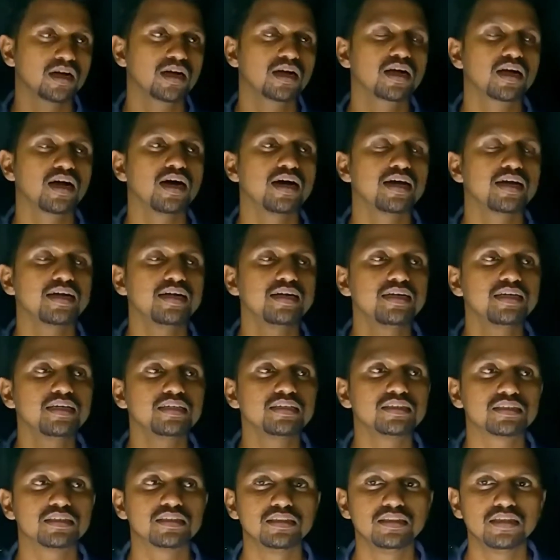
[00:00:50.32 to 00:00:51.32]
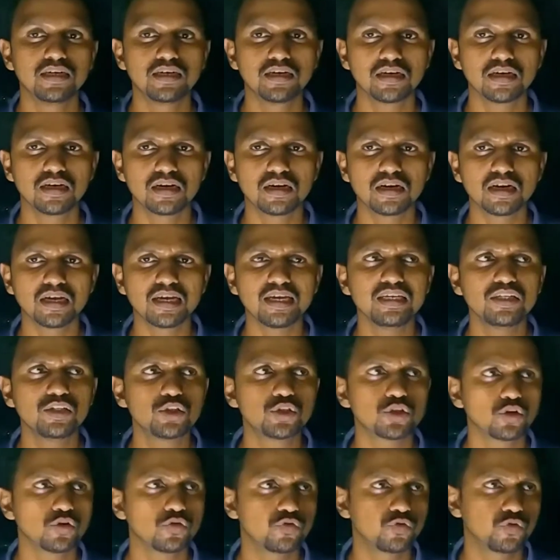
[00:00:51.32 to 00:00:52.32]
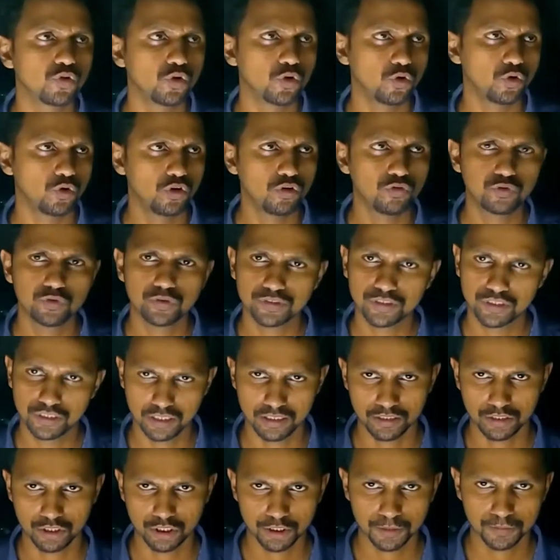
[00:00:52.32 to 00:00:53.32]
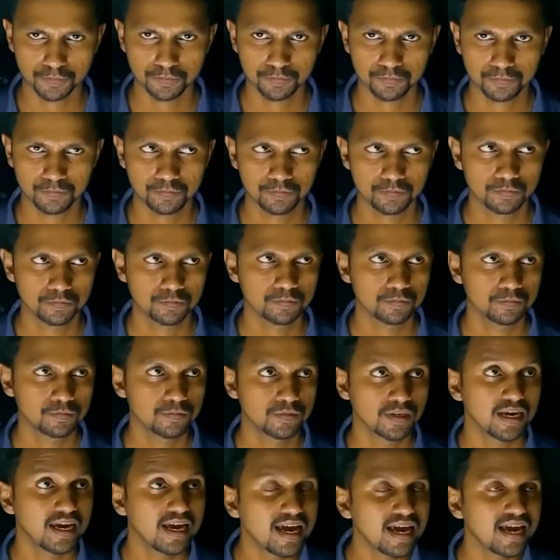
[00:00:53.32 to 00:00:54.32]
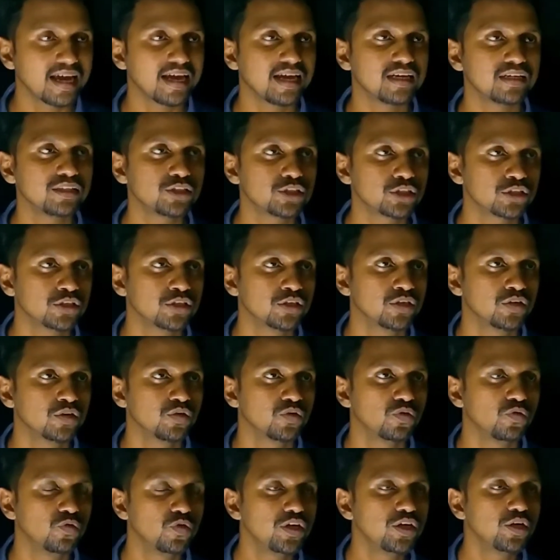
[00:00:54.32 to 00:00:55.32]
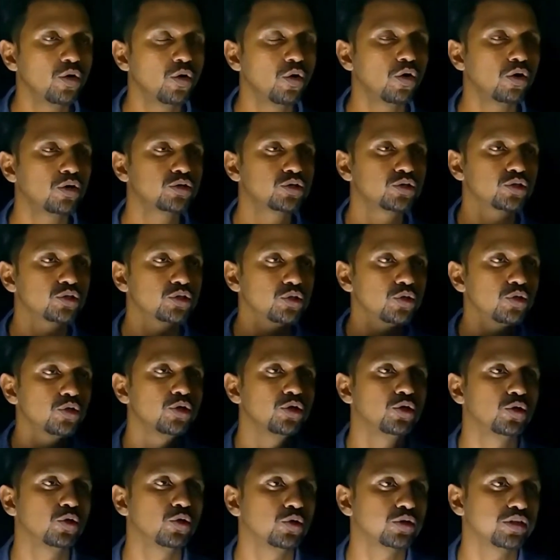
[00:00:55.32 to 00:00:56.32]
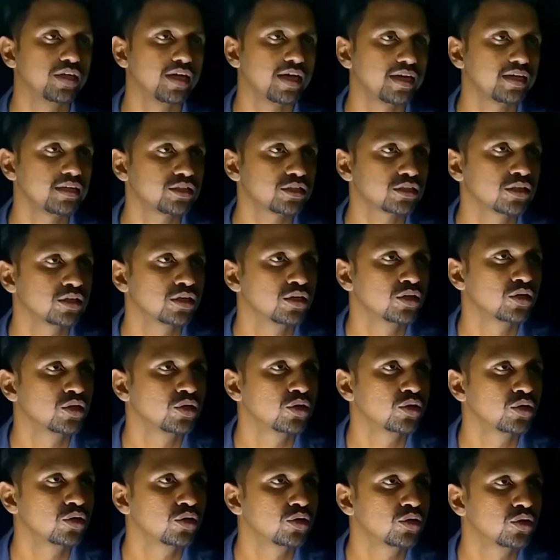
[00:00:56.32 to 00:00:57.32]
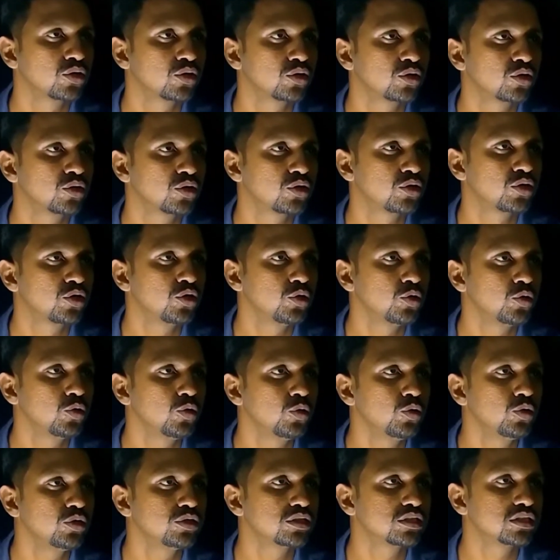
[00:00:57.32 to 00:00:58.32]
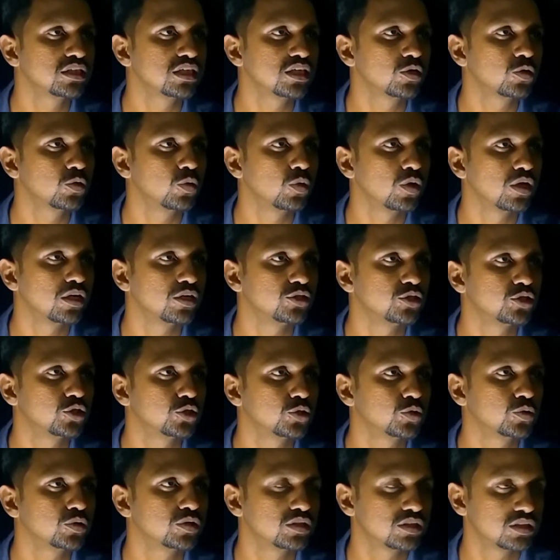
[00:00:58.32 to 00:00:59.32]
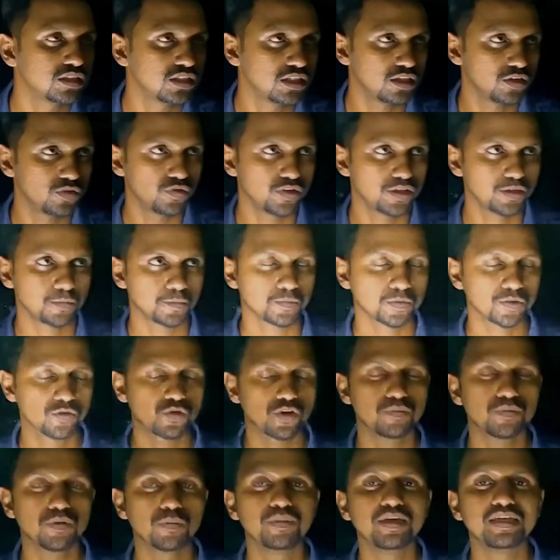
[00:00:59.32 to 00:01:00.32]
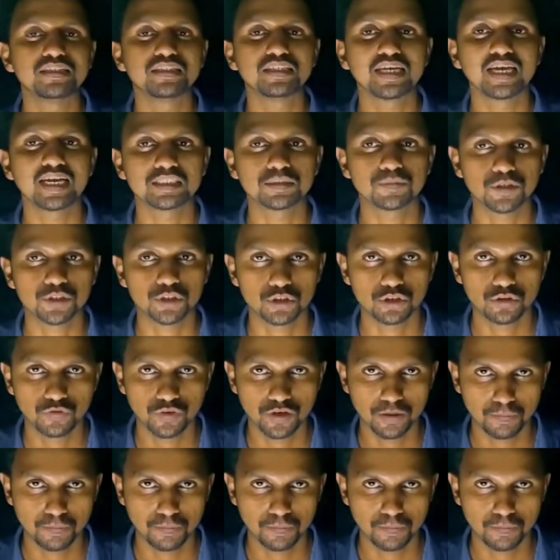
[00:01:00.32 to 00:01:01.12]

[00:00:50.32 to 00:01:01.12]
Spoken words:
current is the rate of flow of charge. And we also know that Q is equal to CV. From the basic expression of